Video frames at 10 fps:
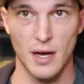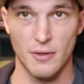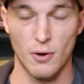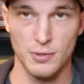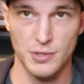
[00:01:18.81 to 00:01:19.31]

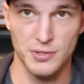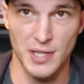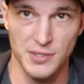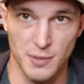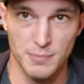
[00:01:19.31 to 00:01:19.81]
other holster
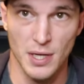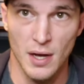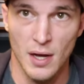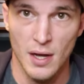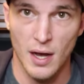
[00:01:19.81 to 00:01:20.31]
systems.
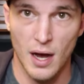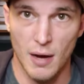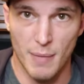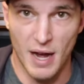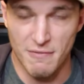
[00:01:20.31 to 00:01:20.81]

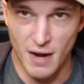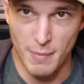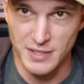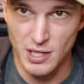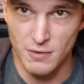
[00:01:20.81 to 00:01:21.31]
I find
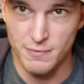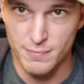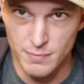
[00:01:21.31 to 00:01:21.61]
myself